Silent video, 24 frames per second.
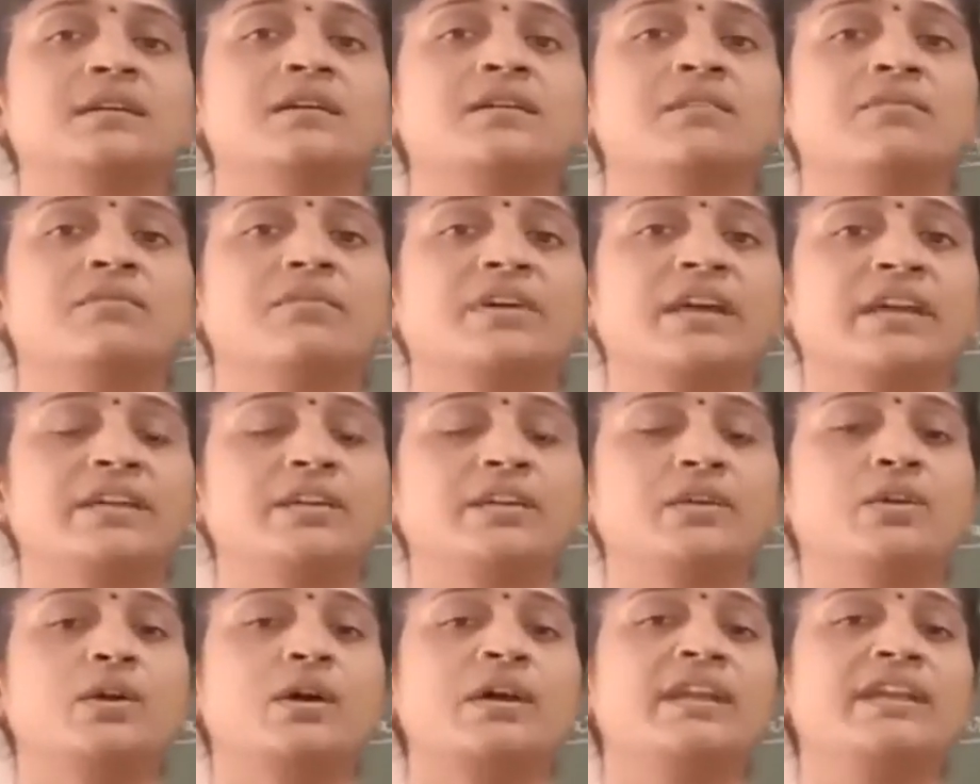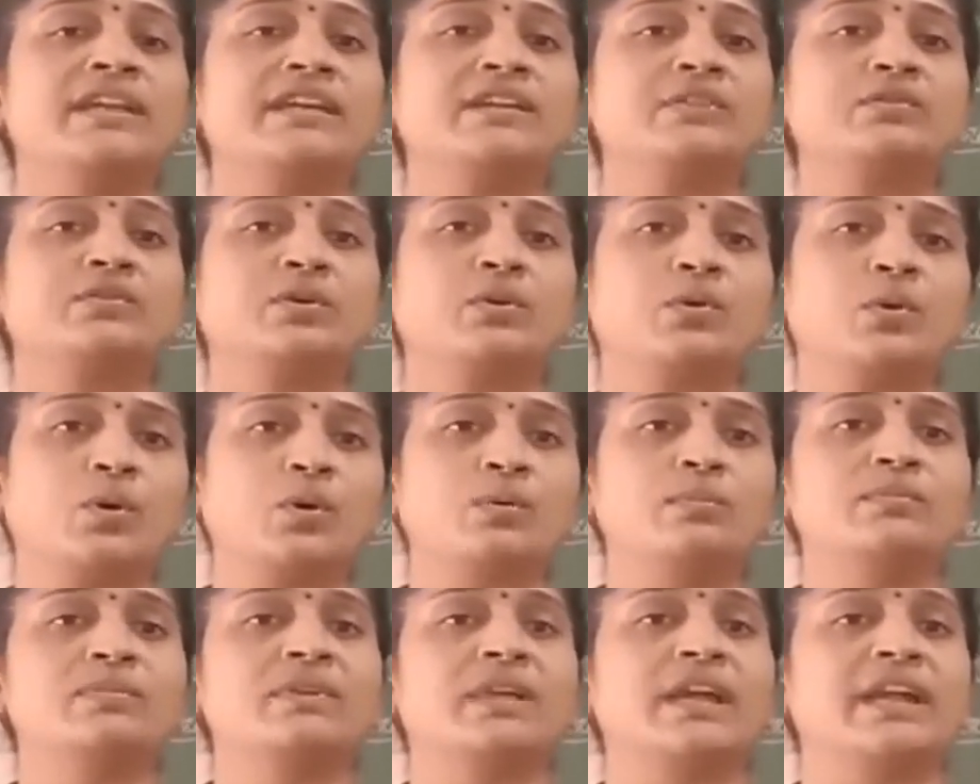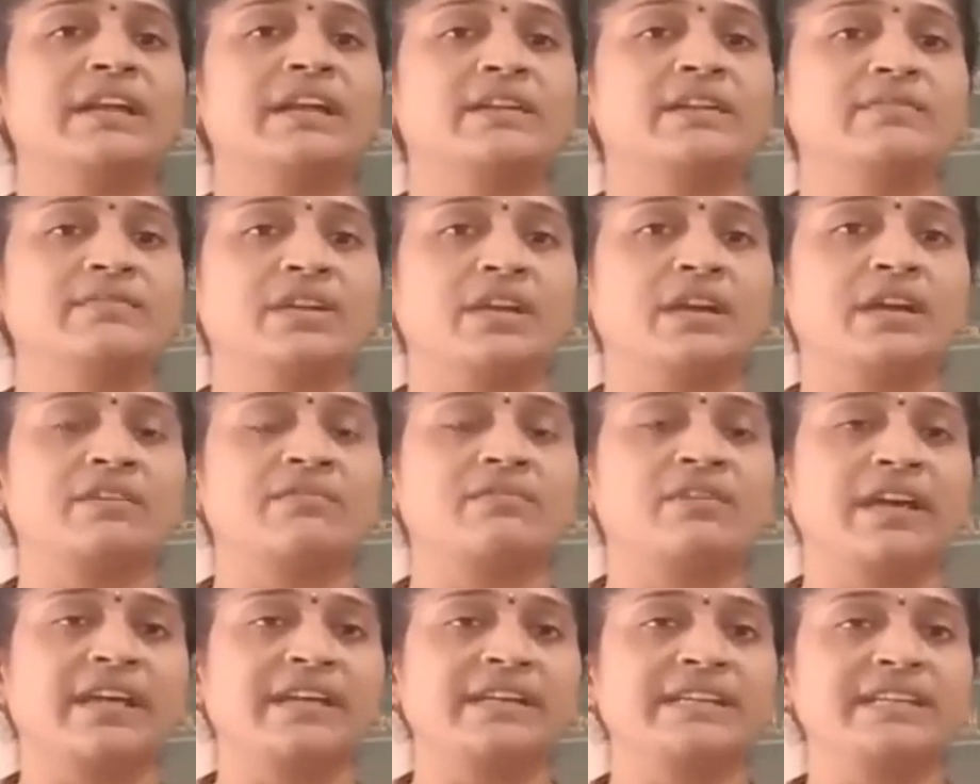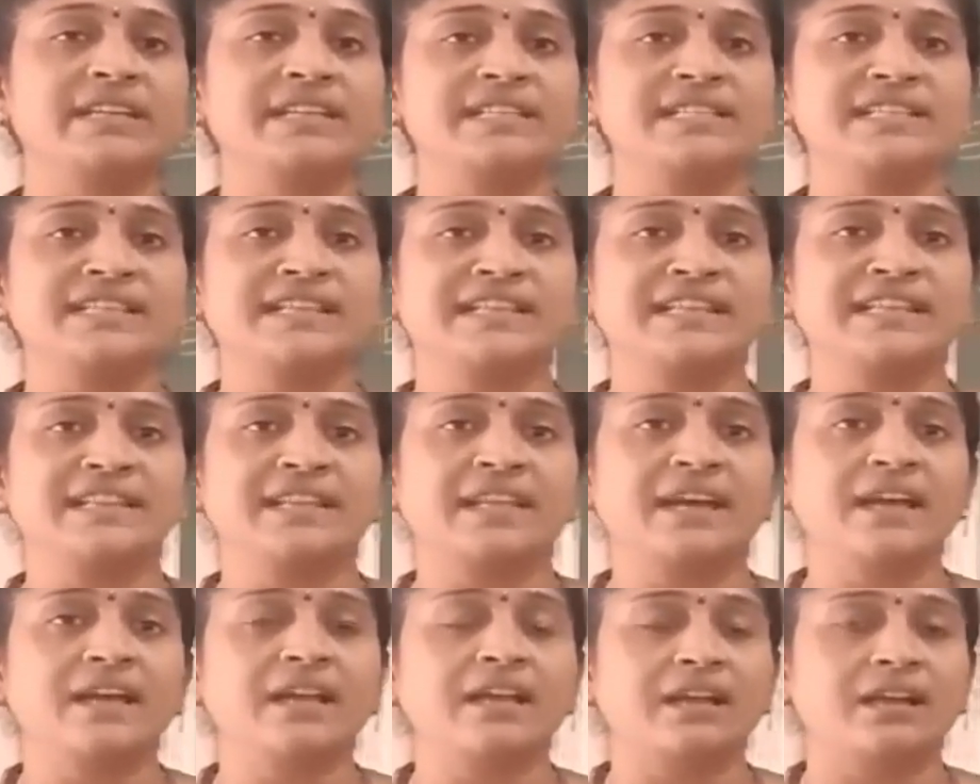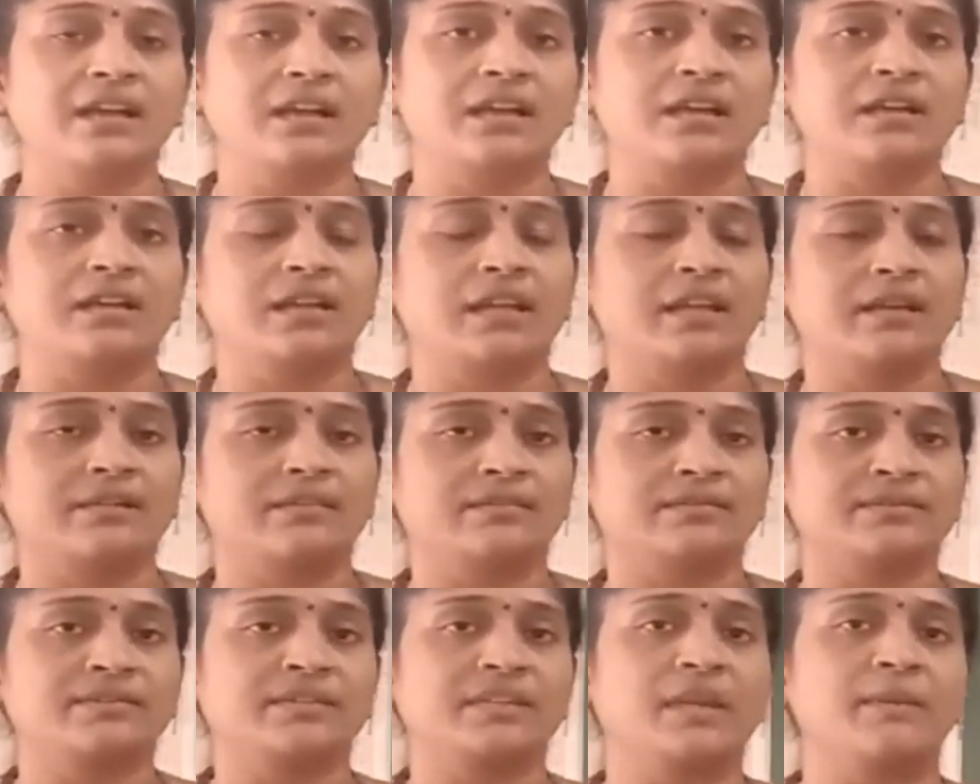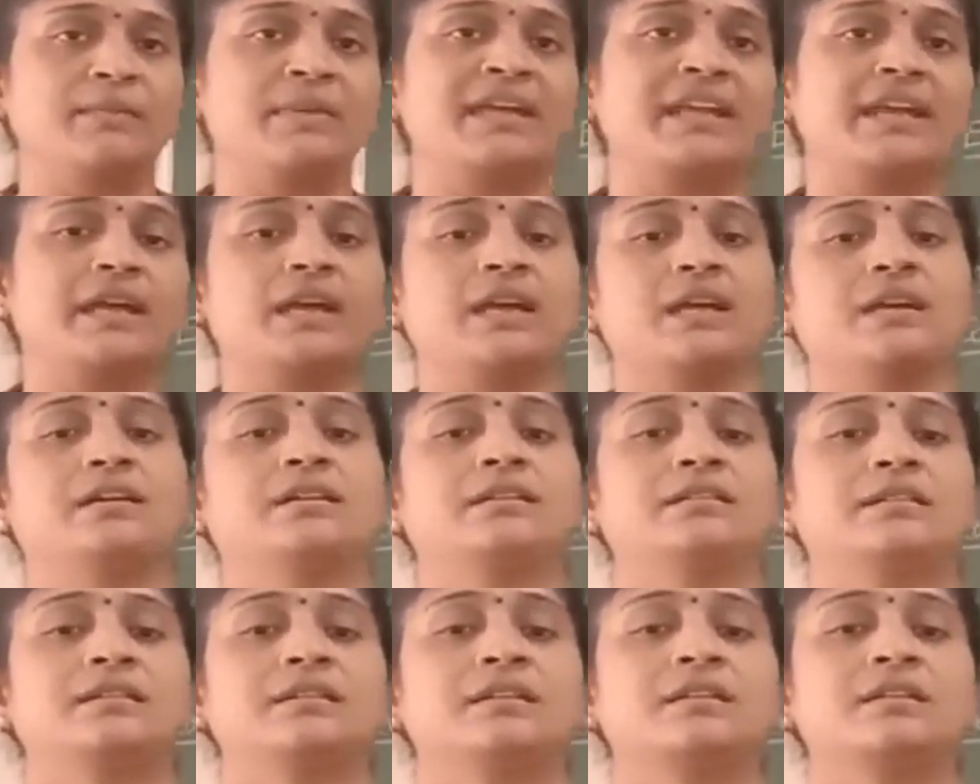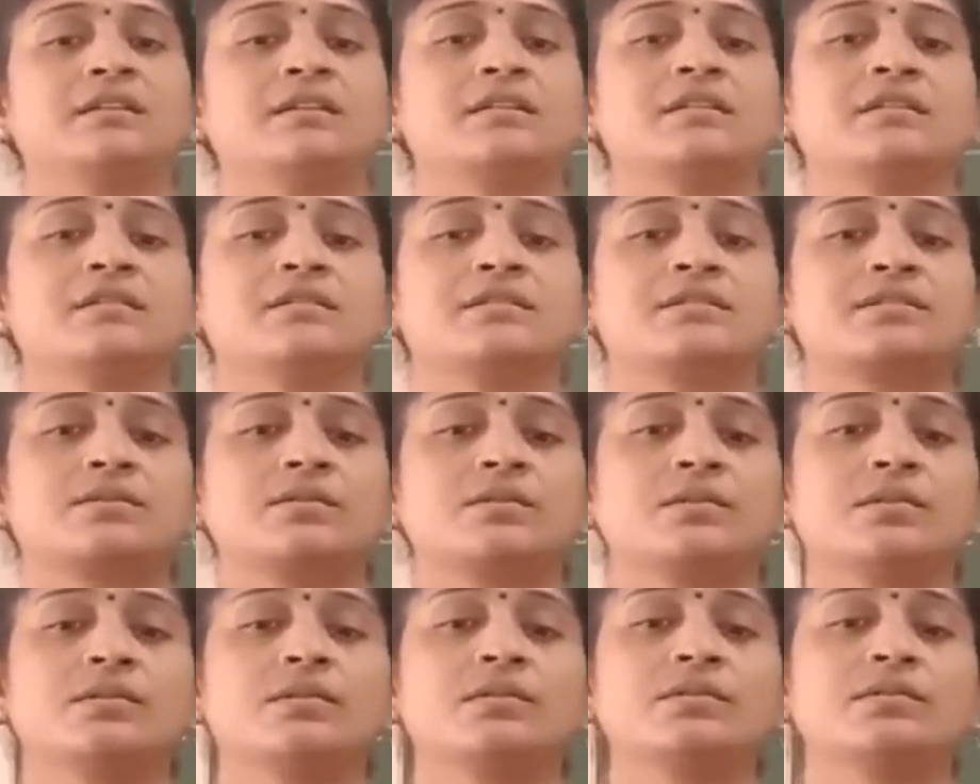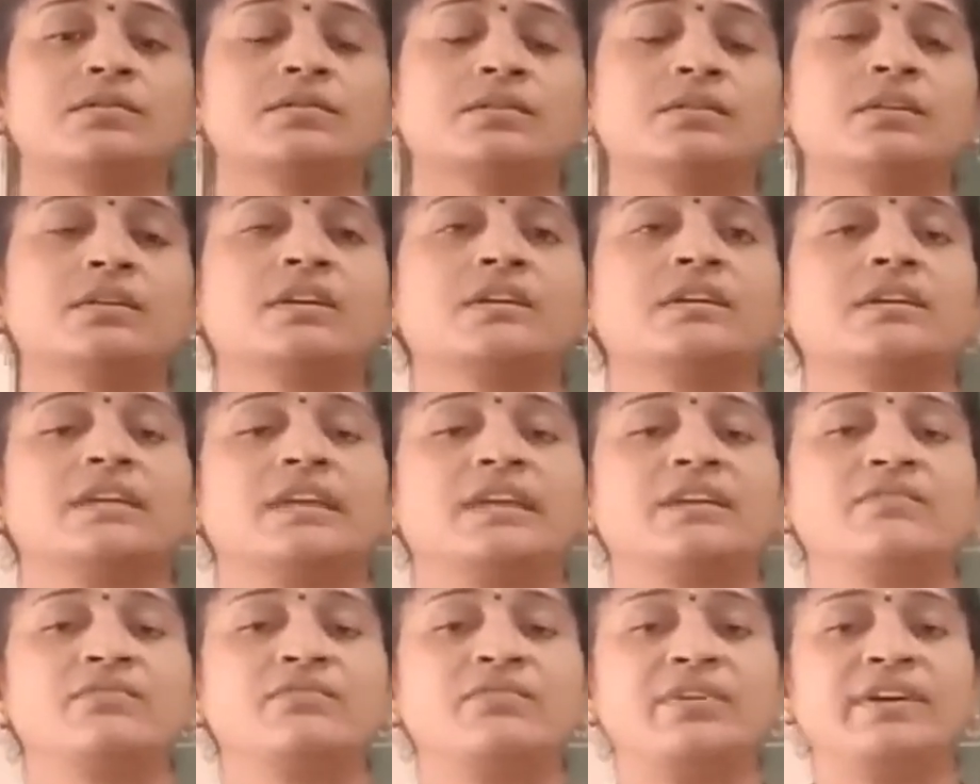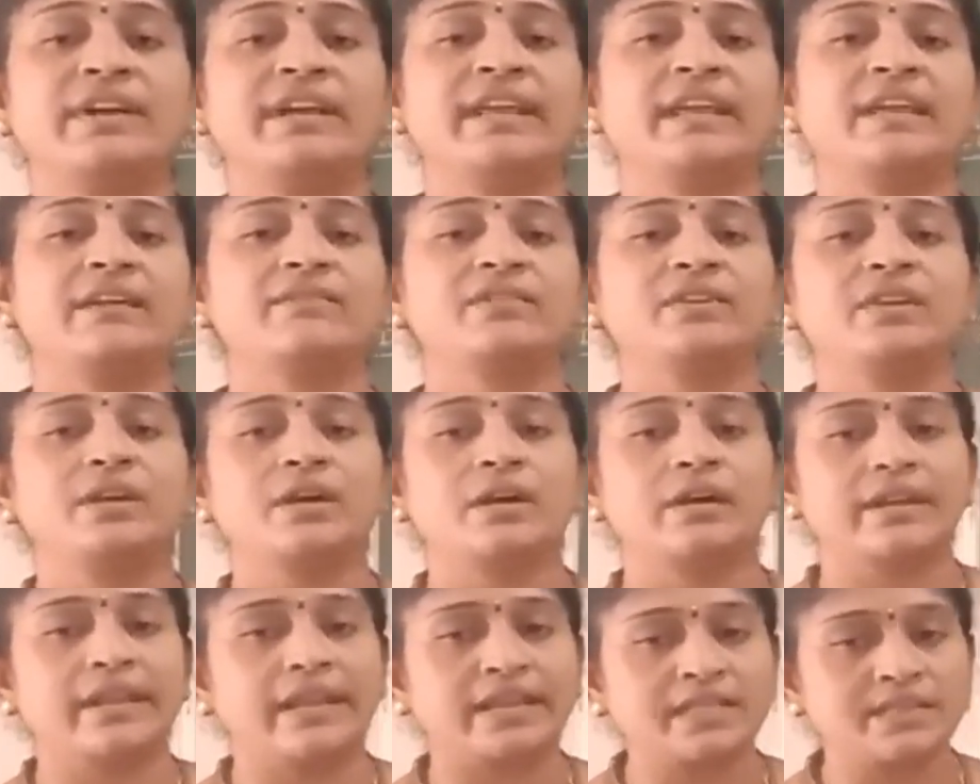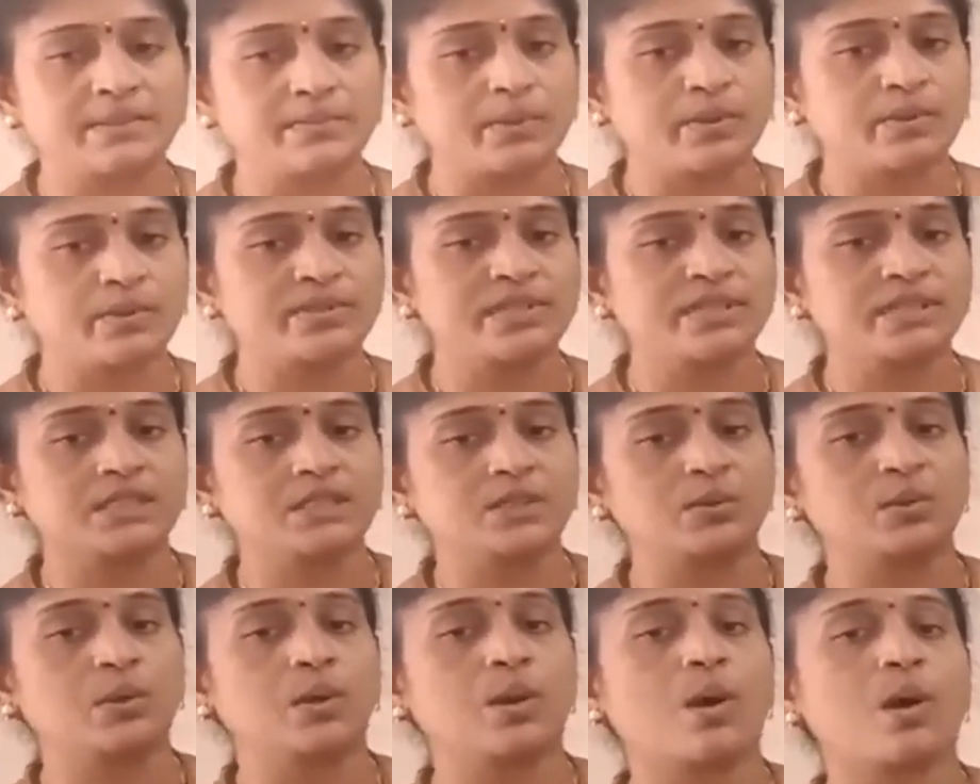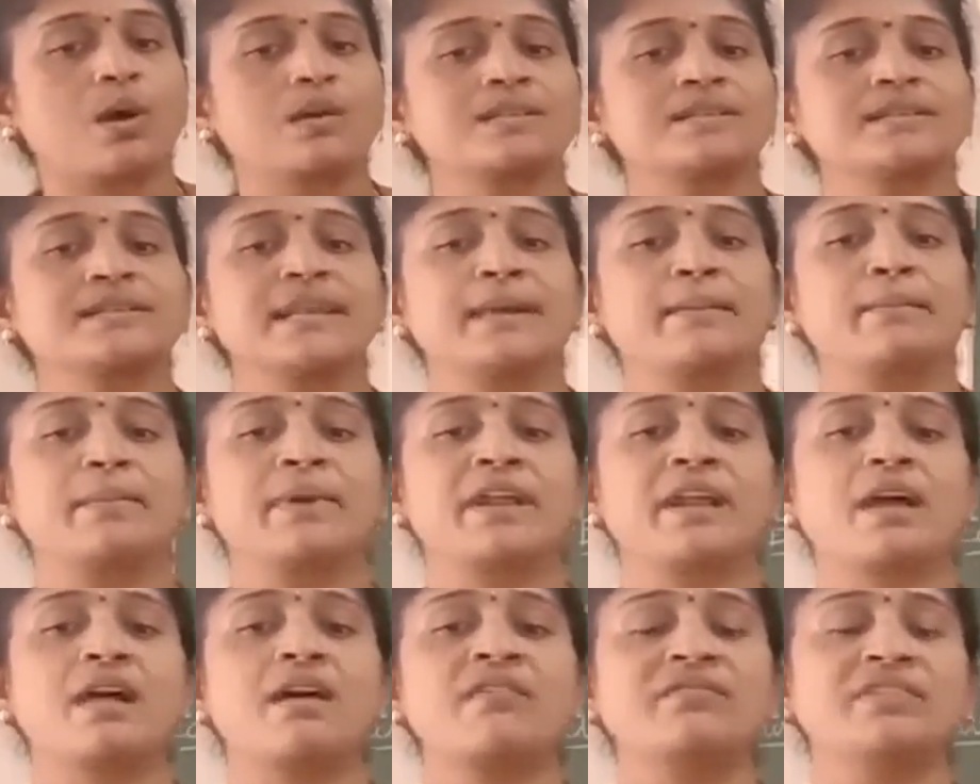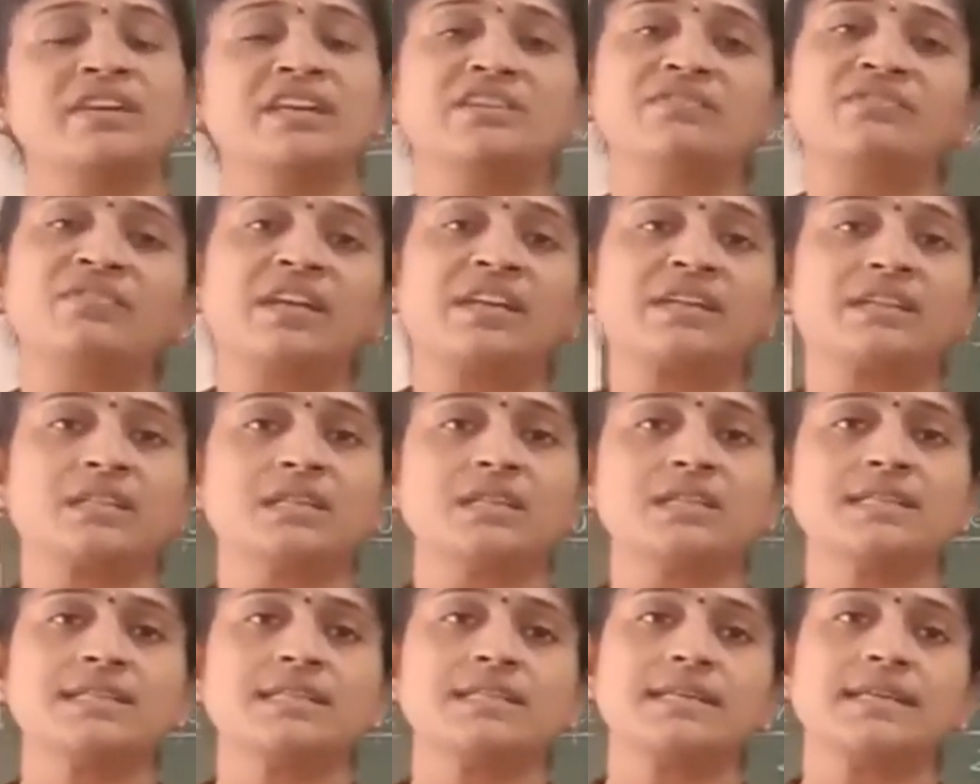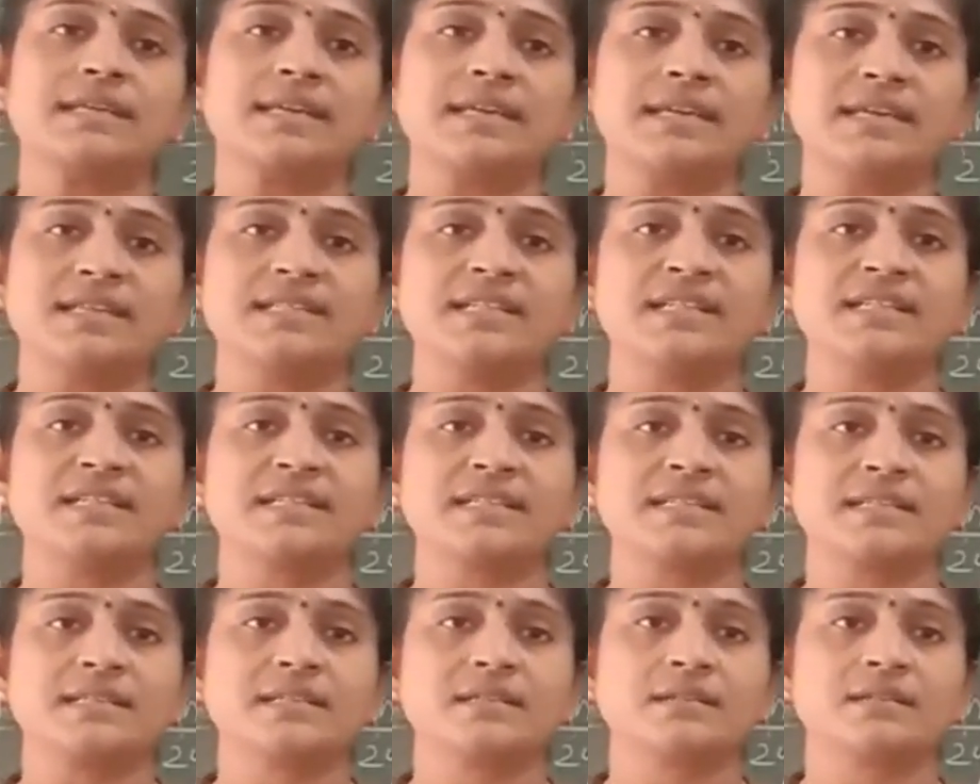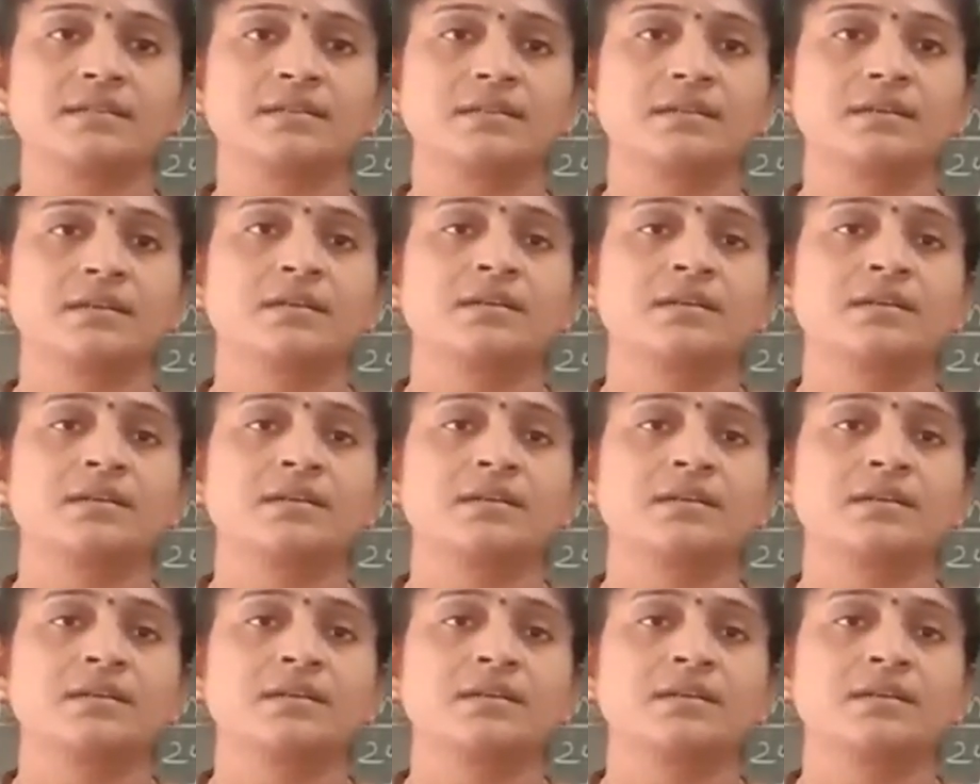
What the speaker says: Why you are in your home and why teaching in the camera. So, every day we are exposed to large number of infectious agents.